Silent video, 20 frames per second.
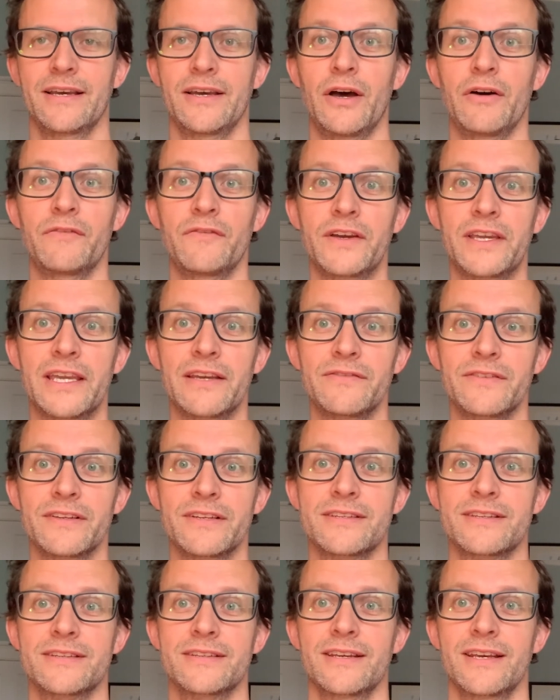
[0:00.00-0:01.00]
of
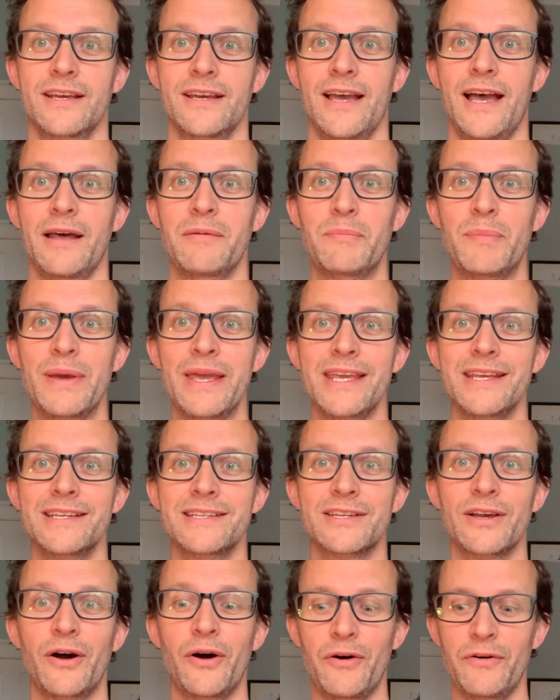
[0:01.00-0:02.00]
forgiveness and
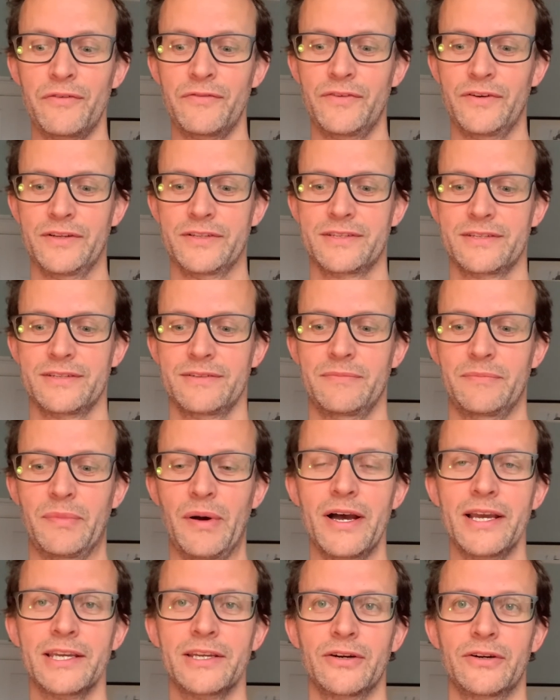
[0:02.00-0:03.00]
peace offered
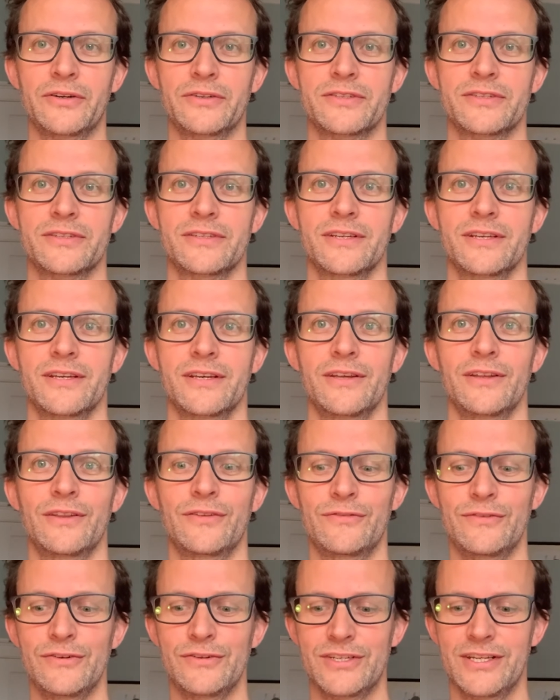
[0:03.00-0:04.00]
by God
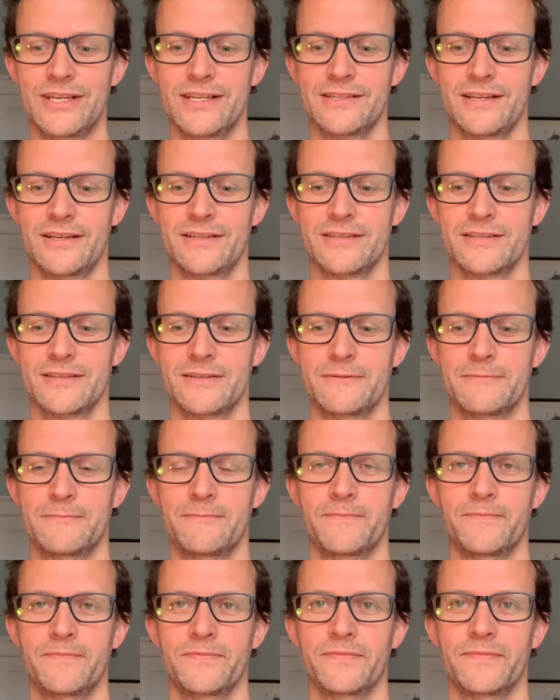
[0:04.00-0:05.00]
through Jesus.
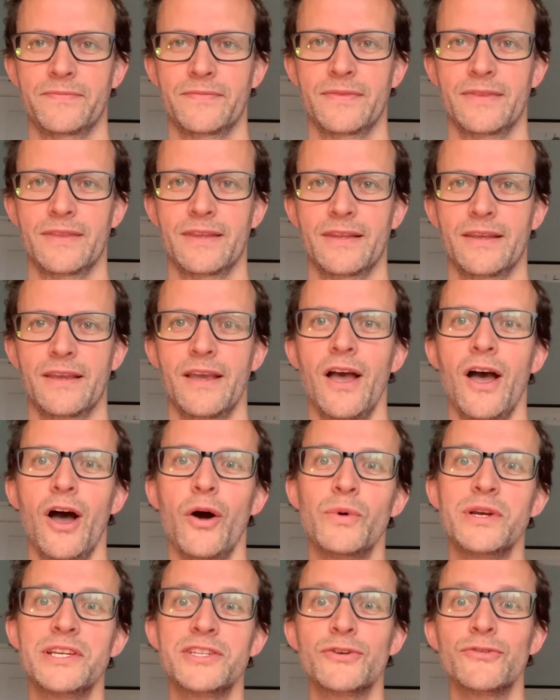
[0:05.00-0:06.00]

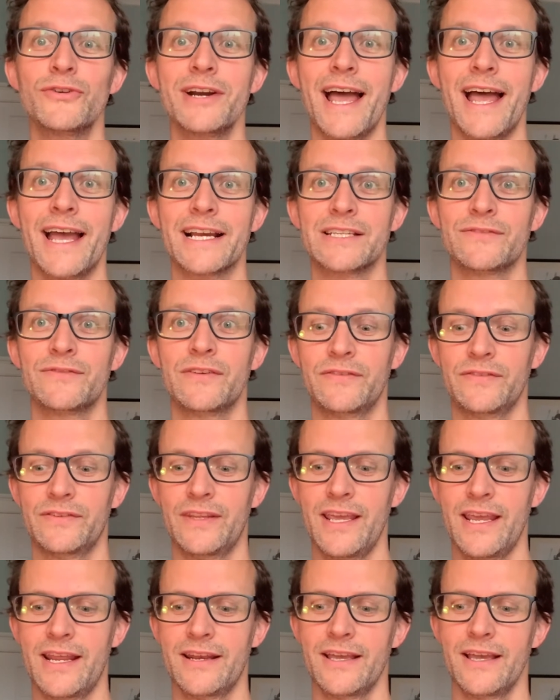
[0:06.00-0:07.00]
We saw in Acts
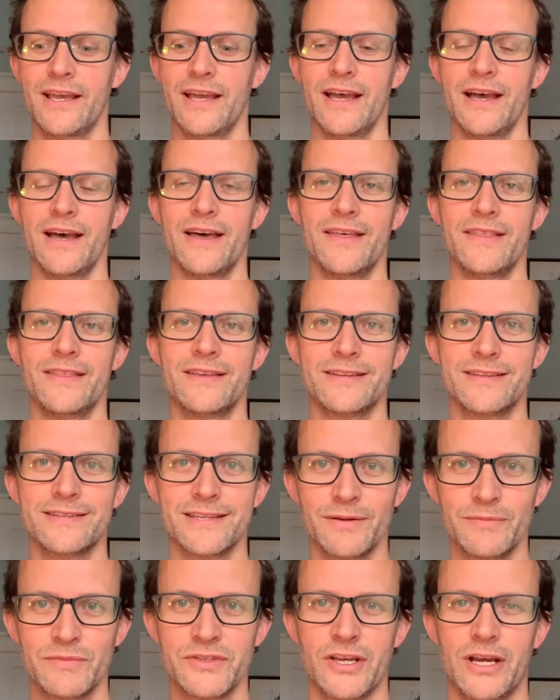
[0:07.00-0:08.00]
15 that
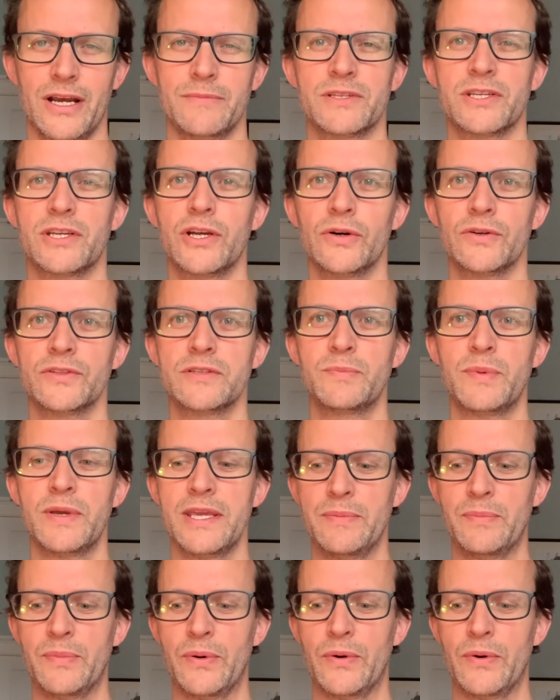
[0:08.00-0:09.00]
sometimes God's
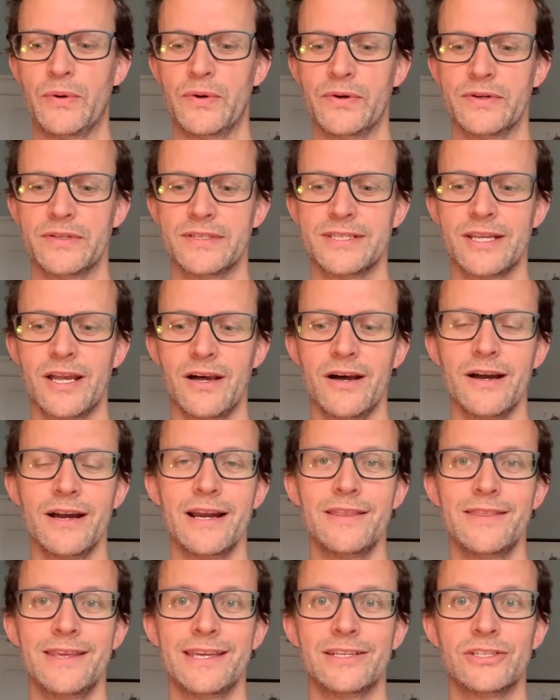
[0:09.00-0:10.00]
people
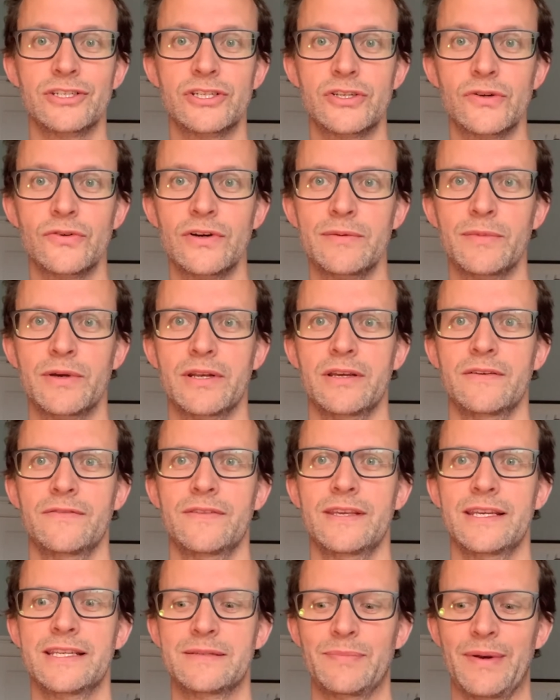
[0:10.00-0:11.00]
tie the enjoyment of
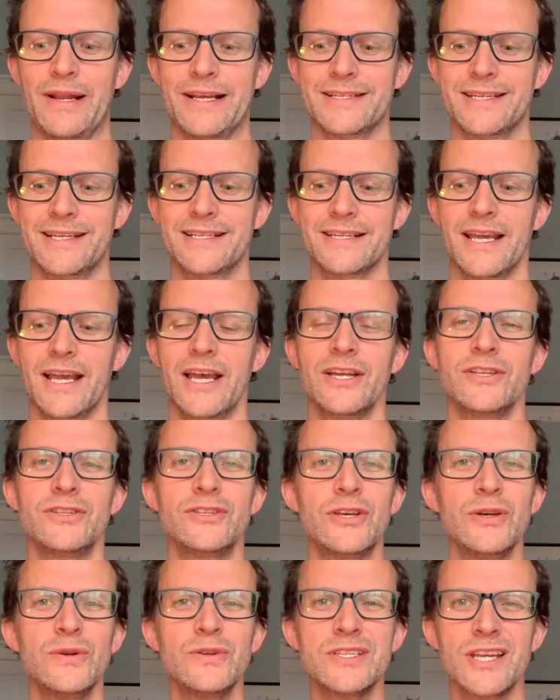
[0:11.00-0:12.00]
these blessings
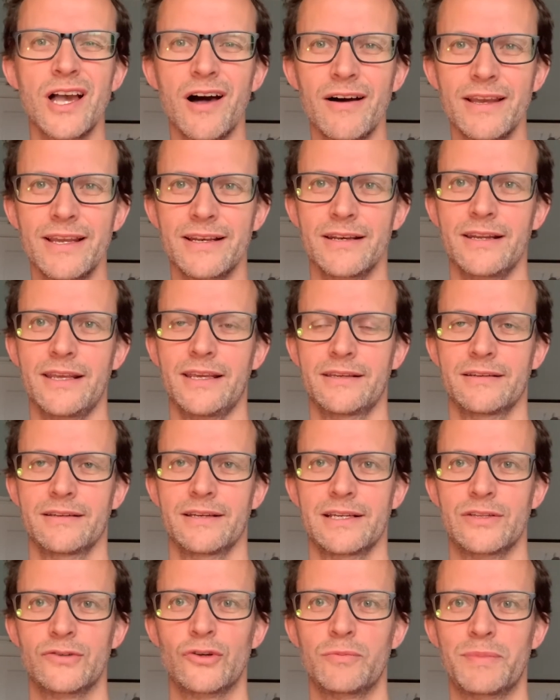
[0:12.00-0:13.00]
too tightly
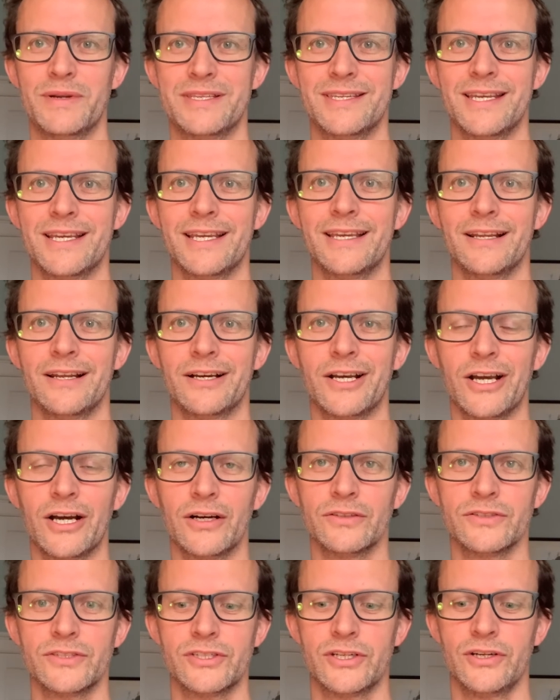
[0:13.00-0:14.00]
to a particular
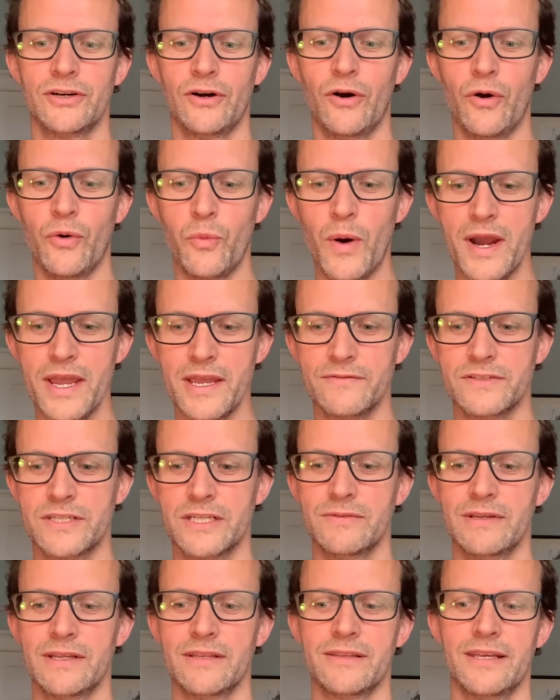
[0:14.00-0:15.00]
culture or way of
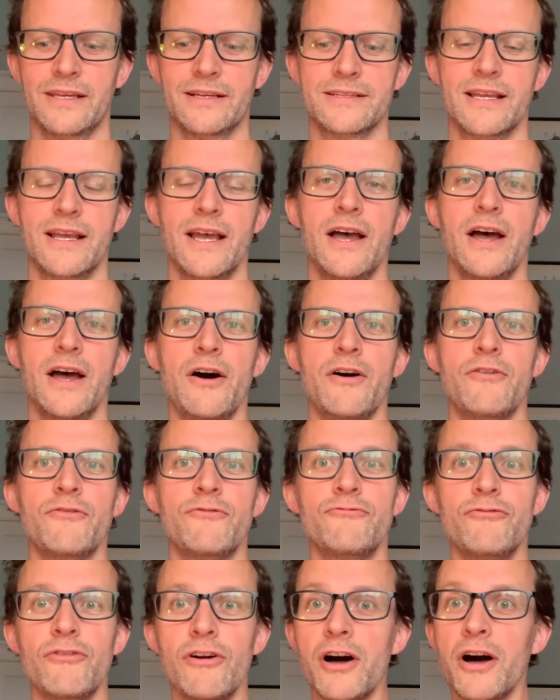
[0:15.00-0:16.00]
doing things,
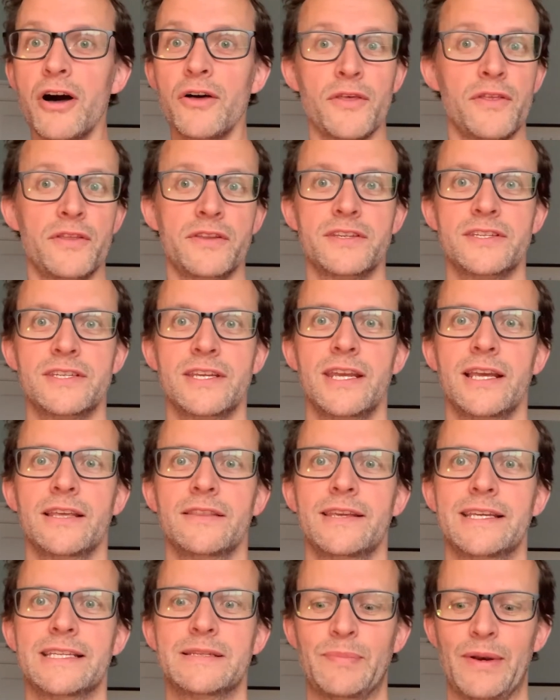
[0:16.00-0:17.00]
rather than seeing
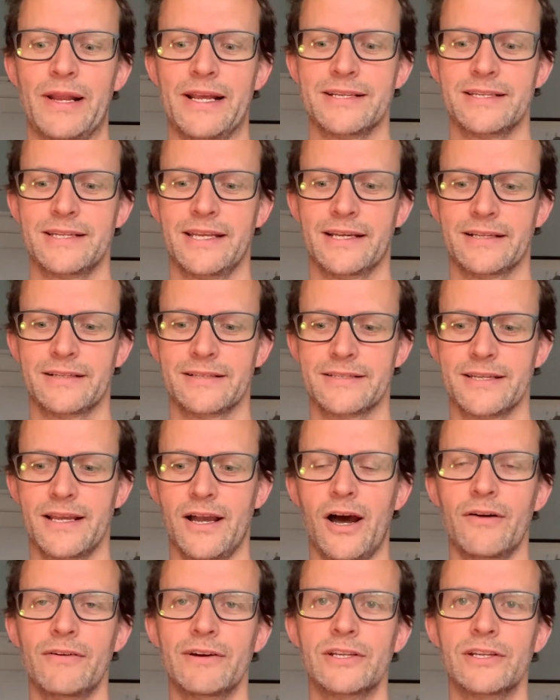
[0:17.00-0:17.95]
these blessings are